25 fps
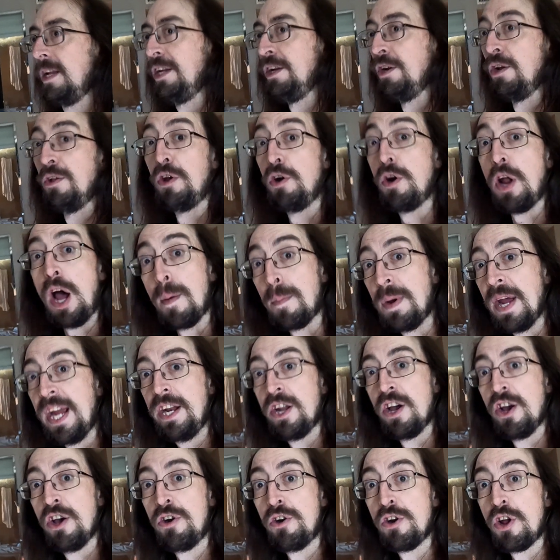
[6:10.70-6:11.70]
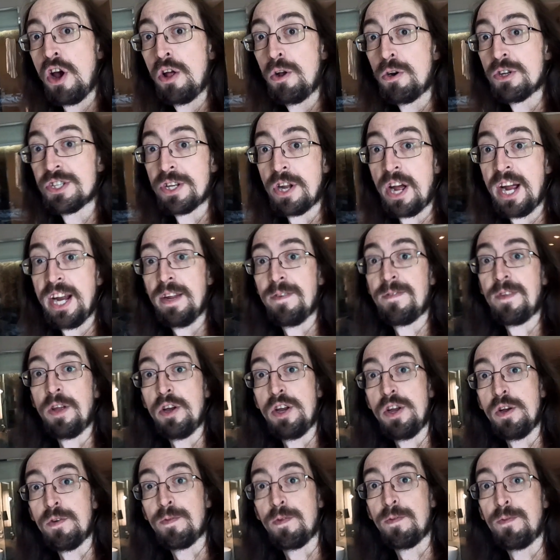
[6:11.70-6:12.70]
you know, they're not paying $100 a night if
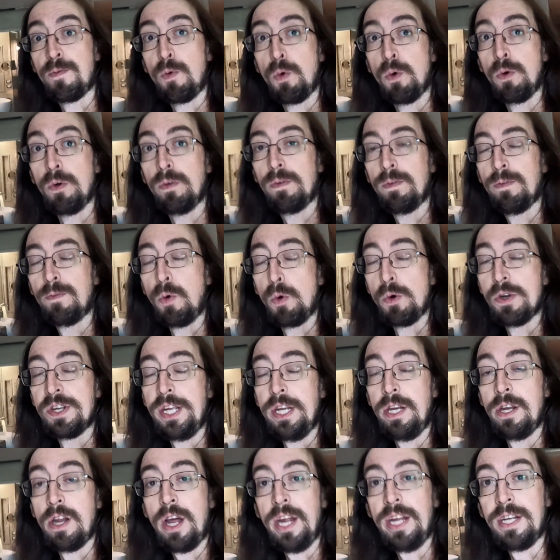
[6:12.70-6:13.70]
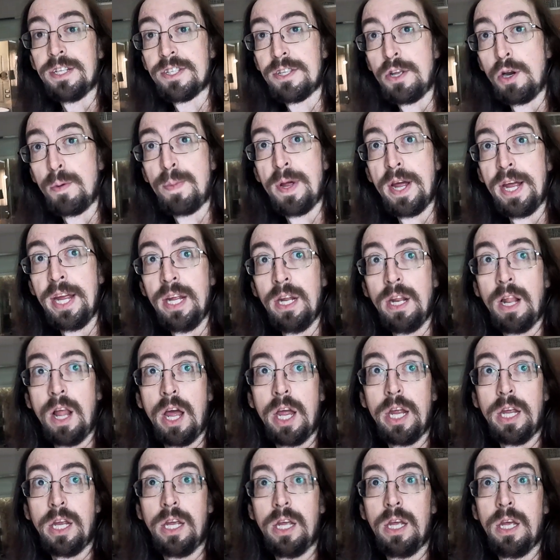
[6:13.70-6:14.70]
they're here for 14 nights. They're paying
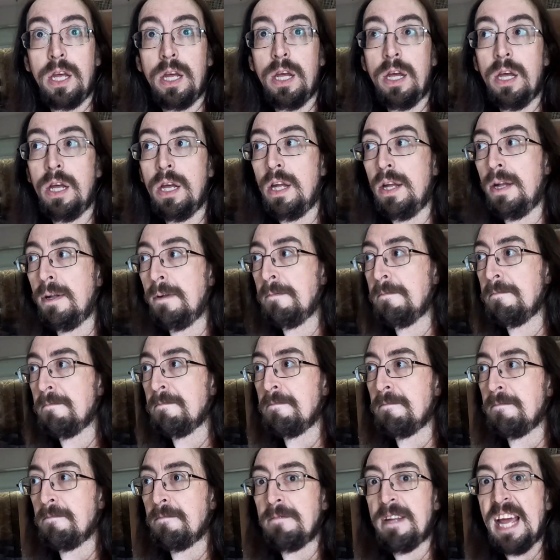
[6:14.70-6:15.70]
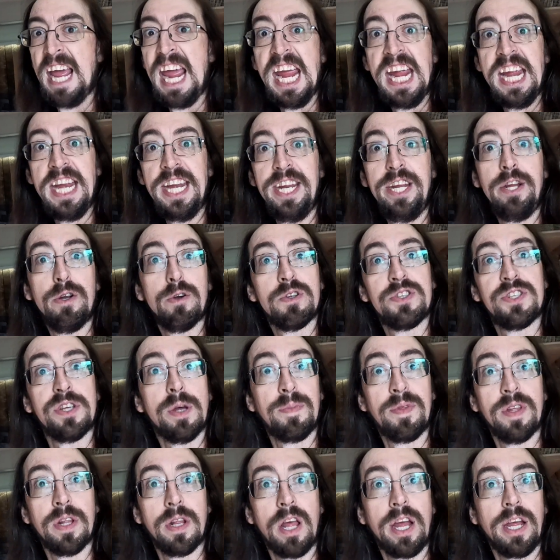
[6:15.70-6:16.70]
like 80 or
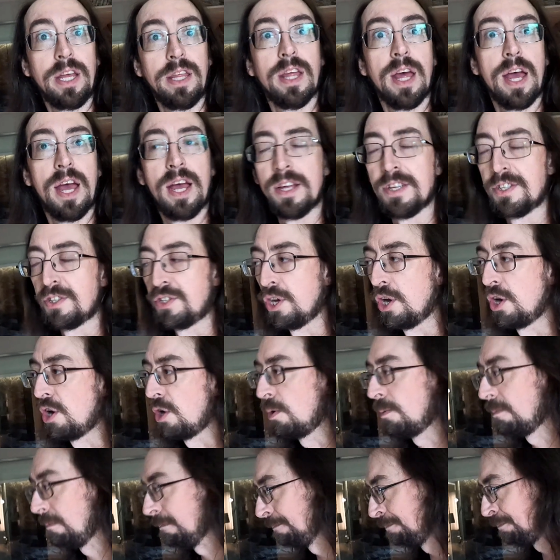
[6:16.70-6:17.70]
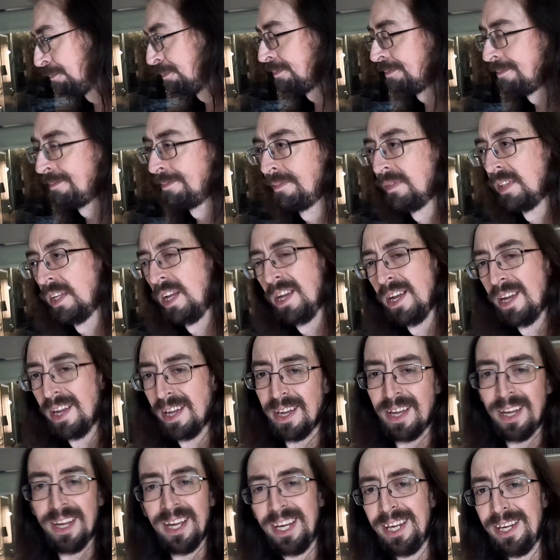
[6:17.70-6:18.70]
something like that. So,
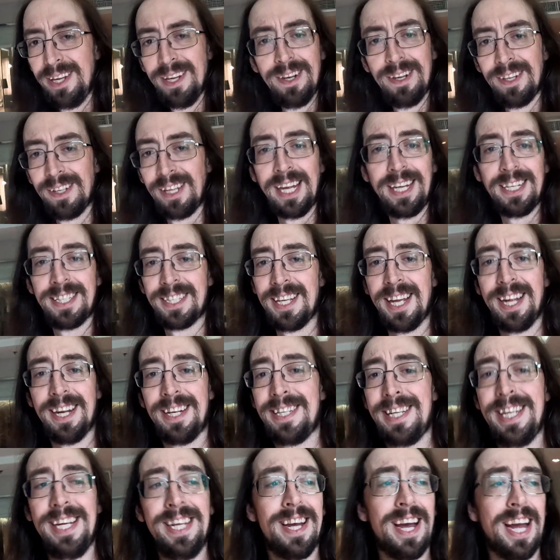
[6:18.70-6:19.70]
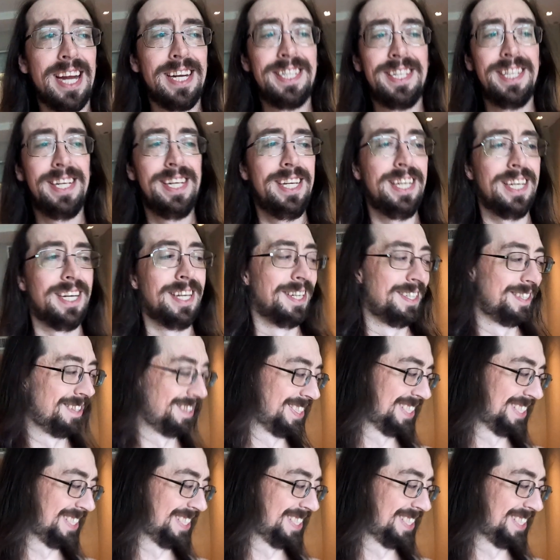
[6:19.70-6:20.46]
you know, like I said, TIT.